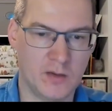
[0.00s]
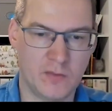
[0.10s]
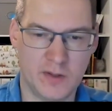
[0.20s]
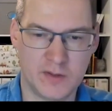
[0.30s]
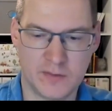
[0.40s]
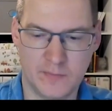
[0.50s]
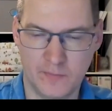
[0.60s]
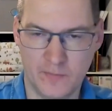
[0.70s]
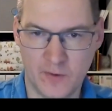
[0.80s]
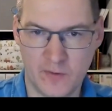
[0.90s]
Otherwise,
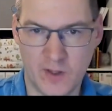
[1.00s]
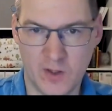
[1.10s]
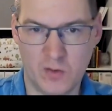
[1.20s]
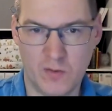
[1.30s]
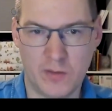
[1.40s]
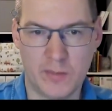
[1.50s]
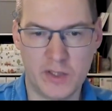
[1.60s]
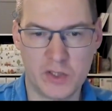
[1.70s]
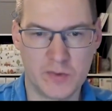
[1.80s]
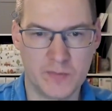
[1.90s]
thank you very
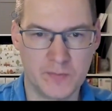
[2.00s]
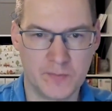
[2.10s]
much.